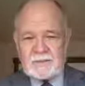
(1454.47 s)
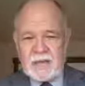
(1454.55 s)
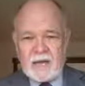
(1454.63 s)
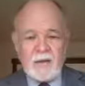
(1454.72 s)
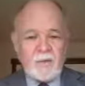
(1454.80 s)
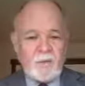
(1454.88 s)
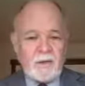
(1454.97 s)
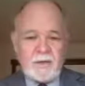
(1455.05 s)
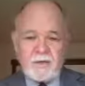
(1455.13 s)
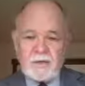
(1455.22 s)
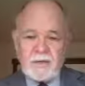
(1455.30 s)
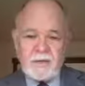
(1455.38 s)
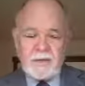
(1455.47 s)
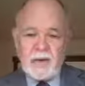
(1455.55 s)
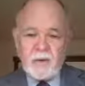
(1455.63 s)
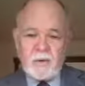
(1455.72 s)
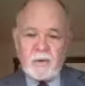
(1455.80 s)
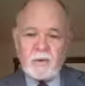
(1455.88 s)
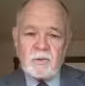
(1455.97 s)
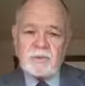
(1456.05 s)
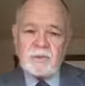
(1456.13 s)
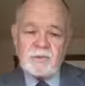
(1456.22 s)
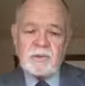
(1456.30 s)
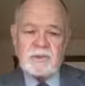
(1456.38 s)
I wonder, in our own
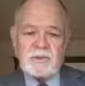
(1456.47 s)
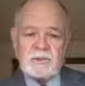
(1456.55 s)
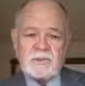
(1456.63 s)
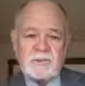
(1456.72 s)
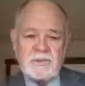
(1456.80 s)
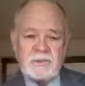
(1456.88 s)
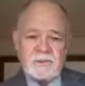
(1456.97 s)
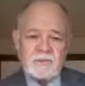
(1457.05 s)
church,